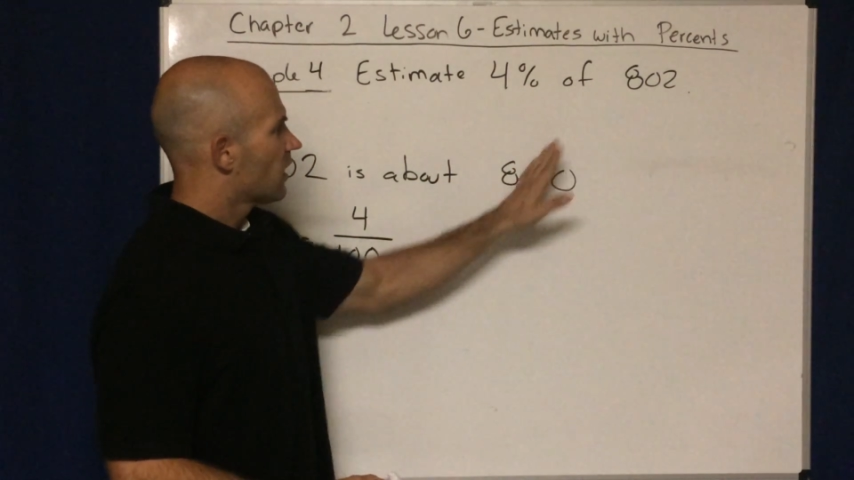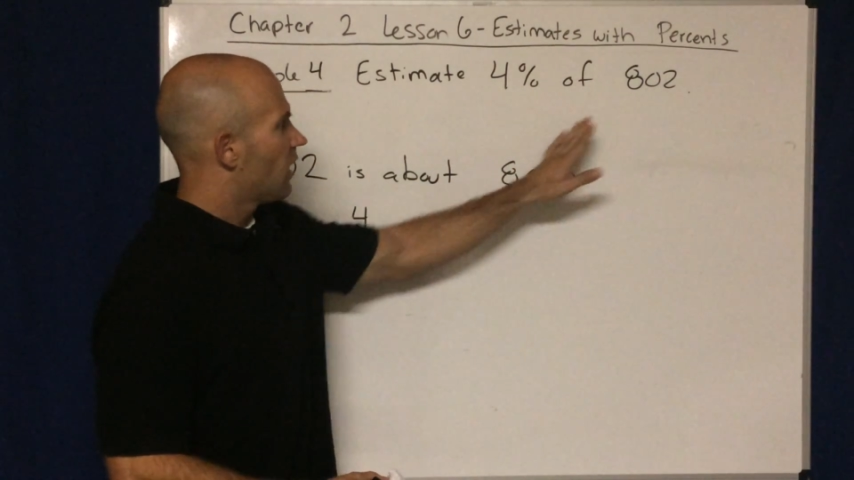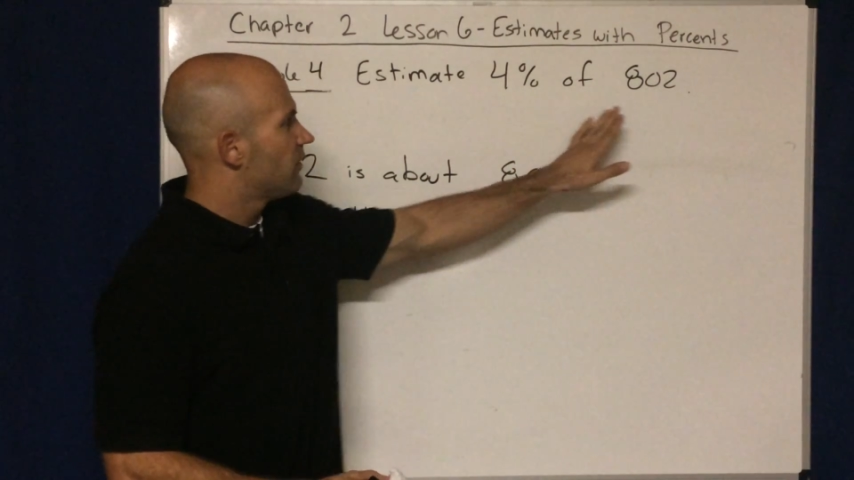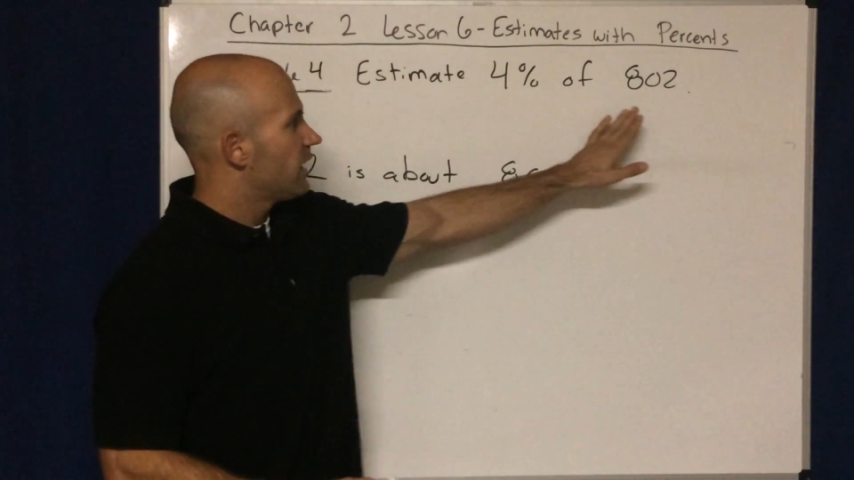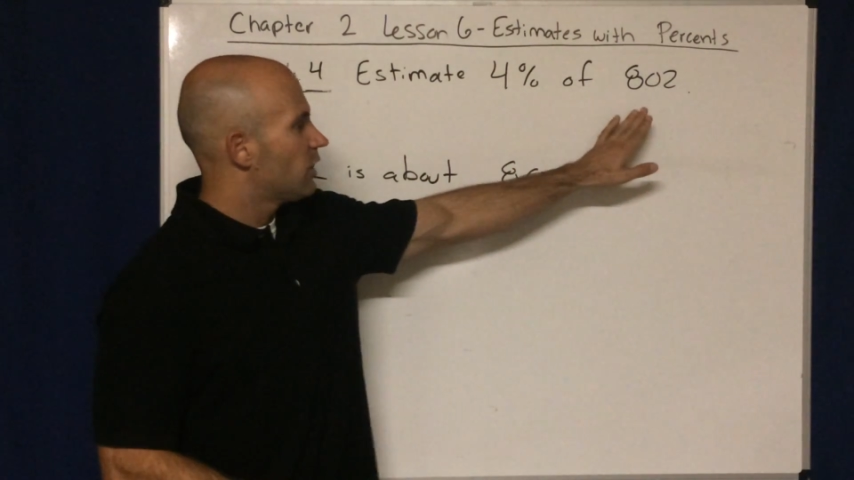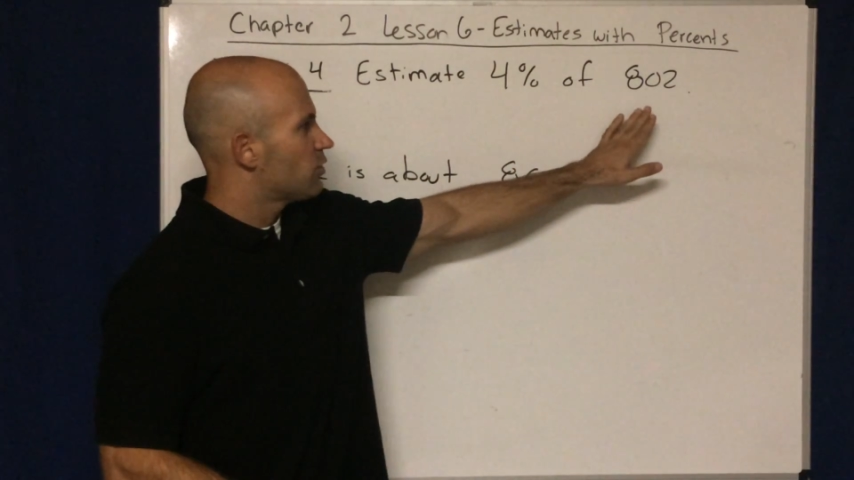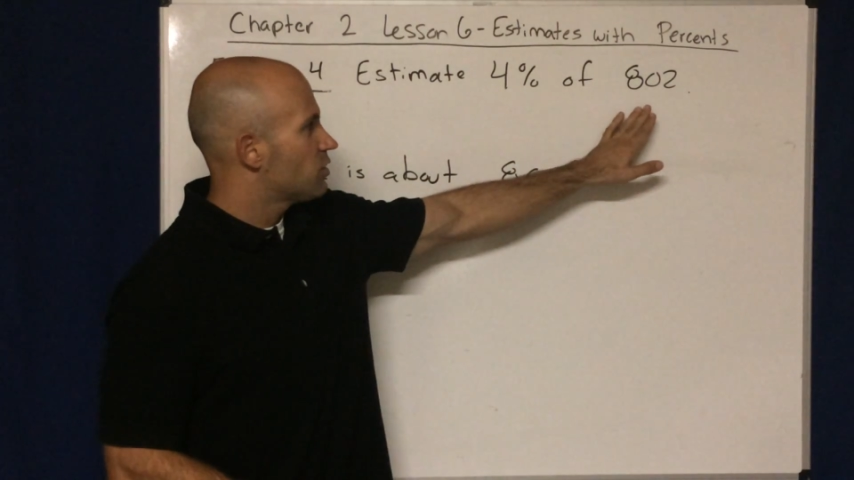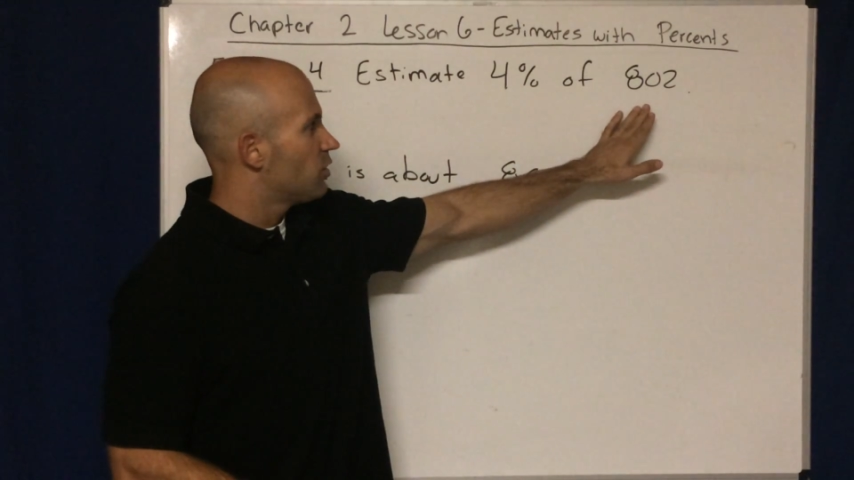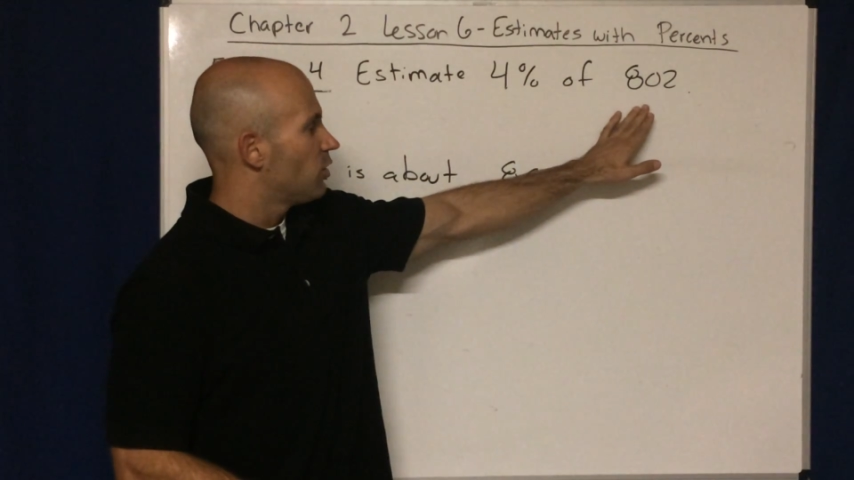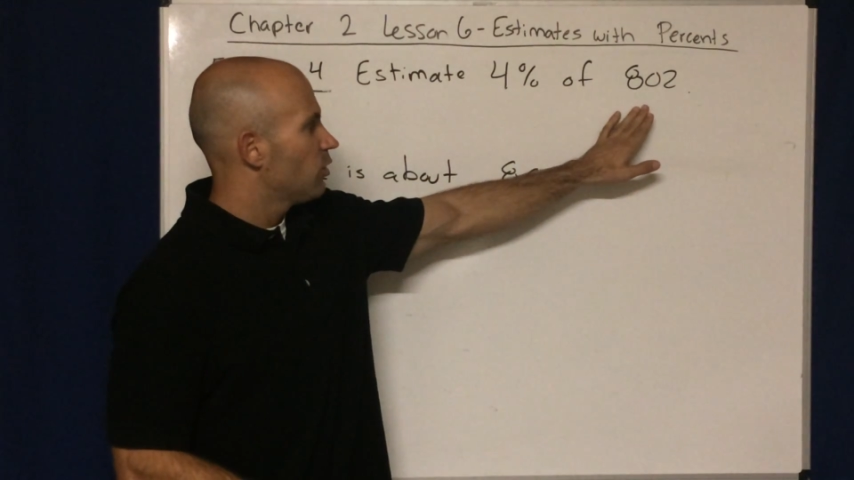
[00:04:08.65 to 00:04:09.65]
of
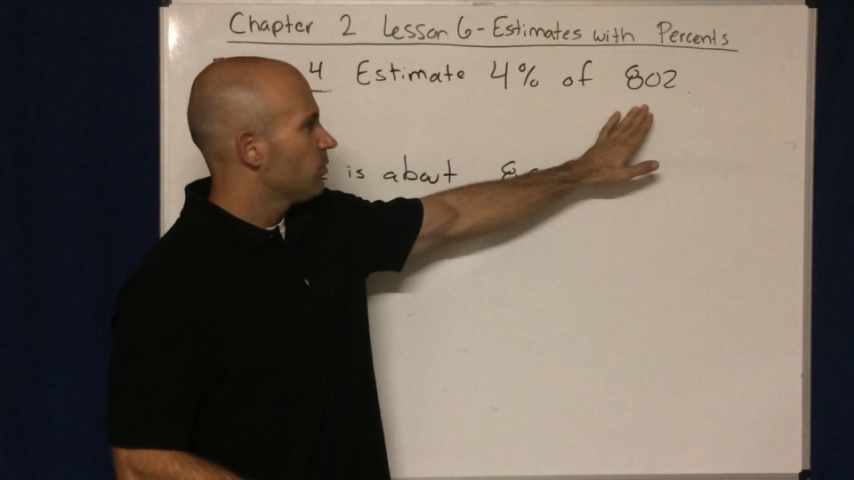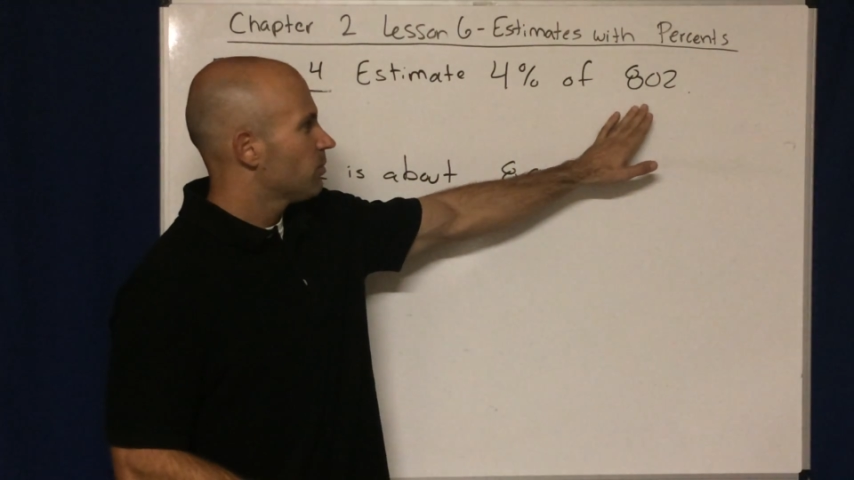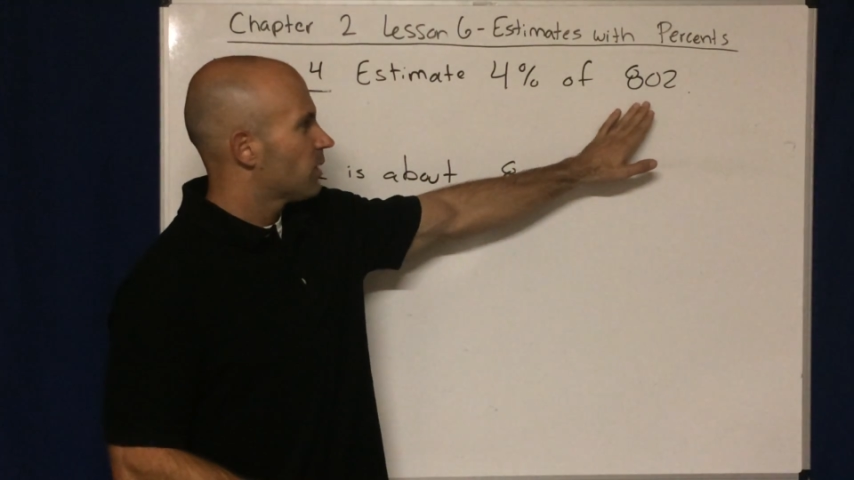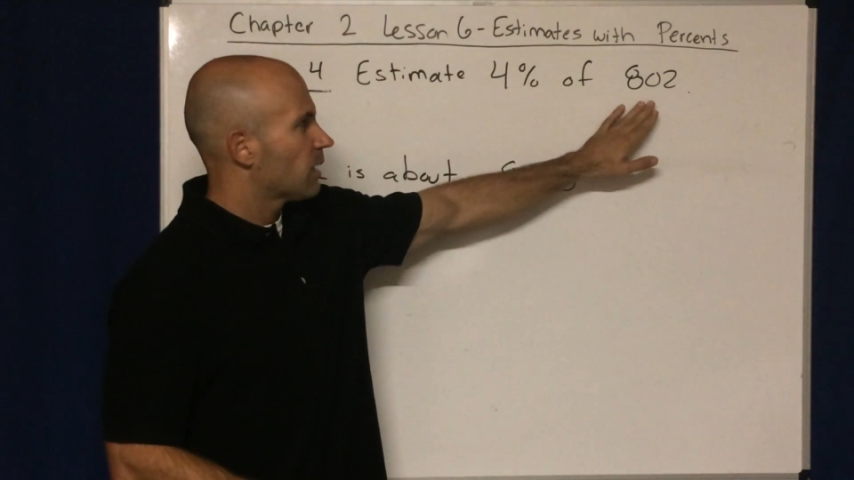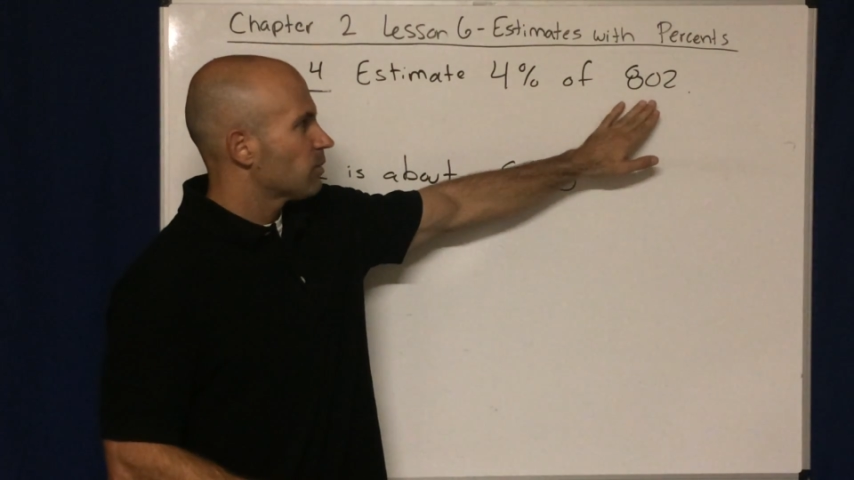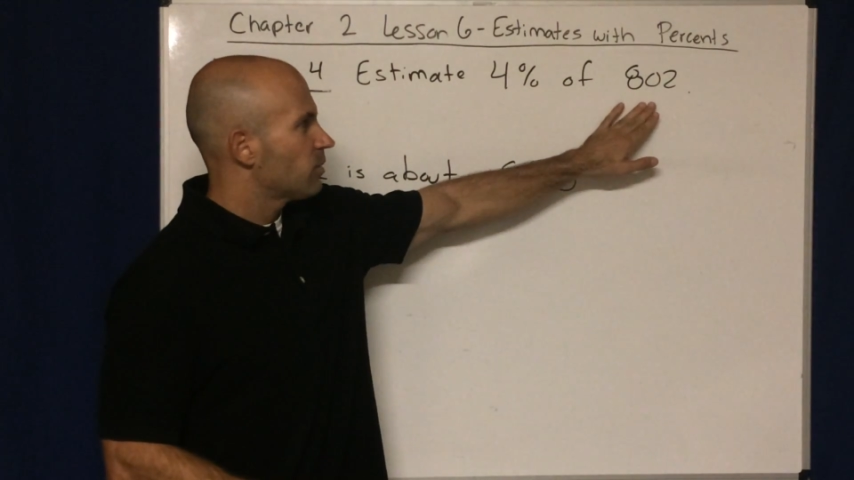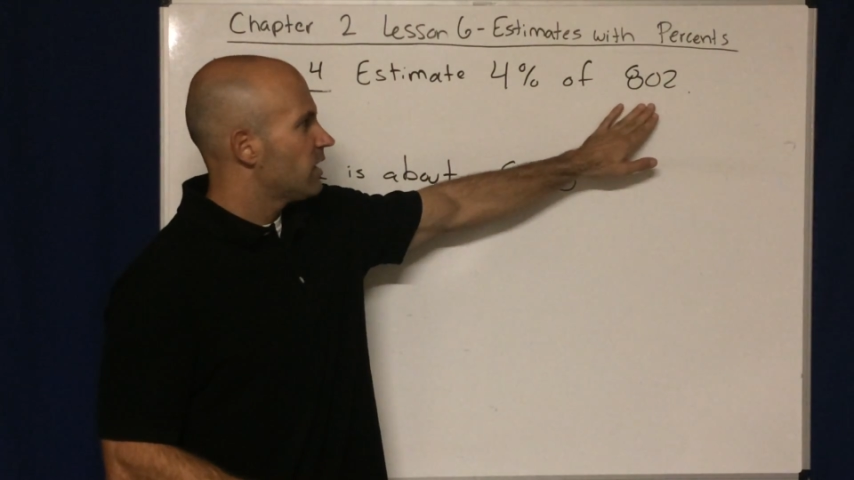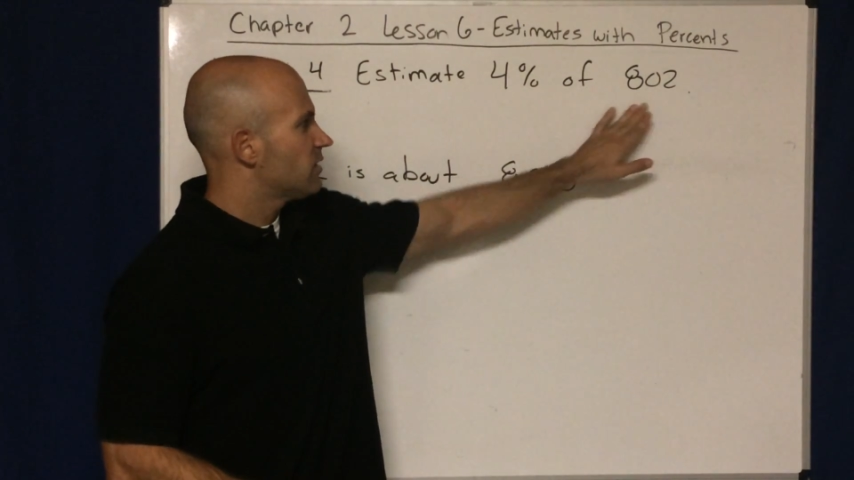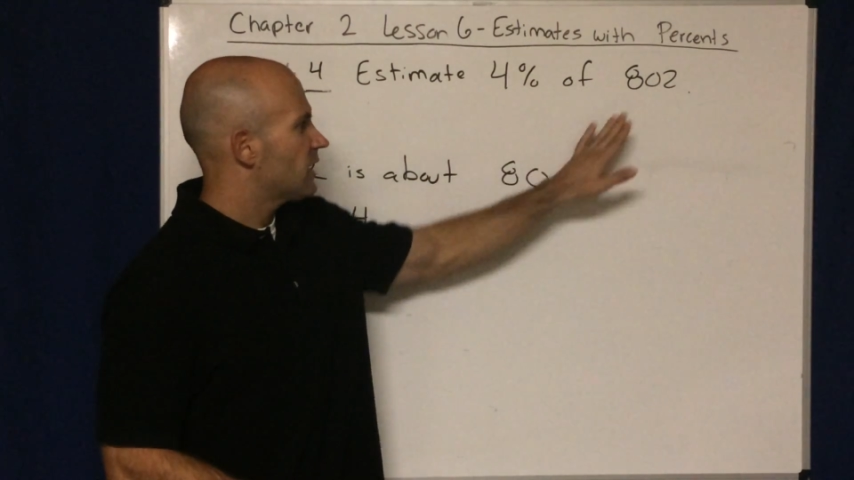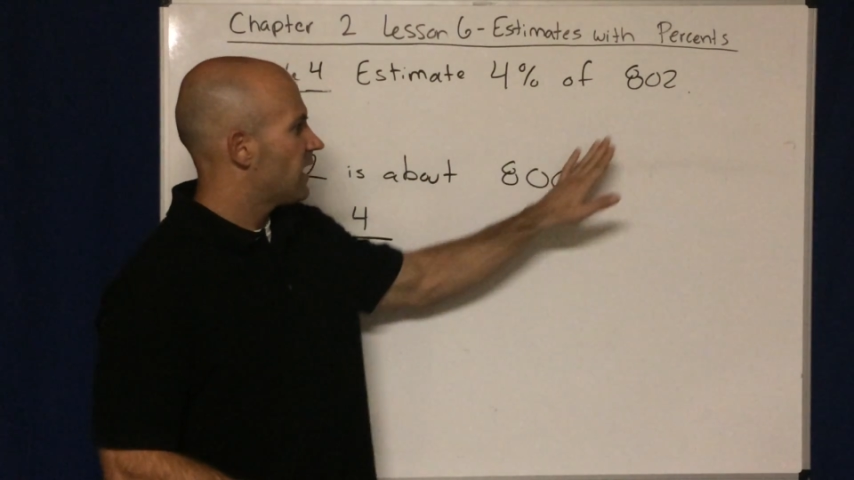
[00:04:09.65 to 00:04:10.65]
802, but I'm
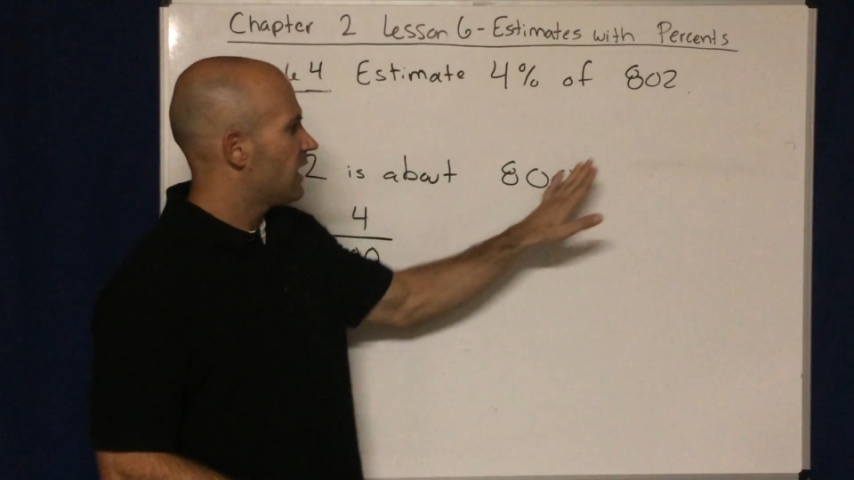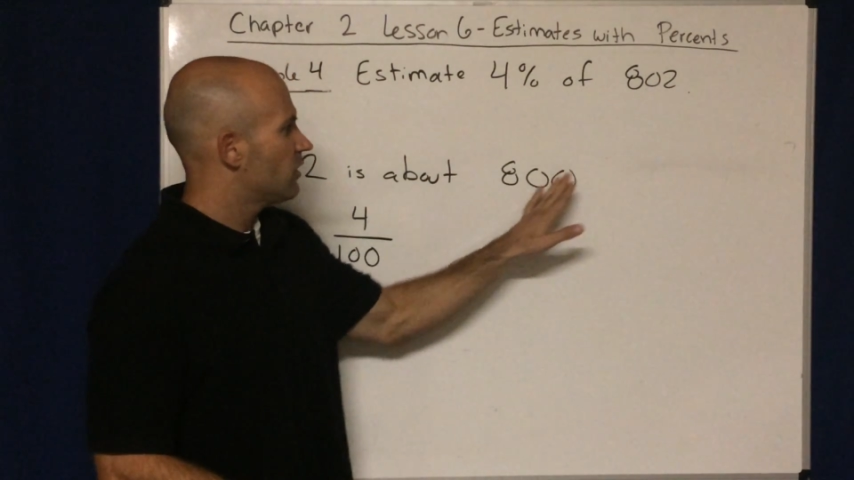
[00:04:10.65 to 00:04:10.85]
replacing that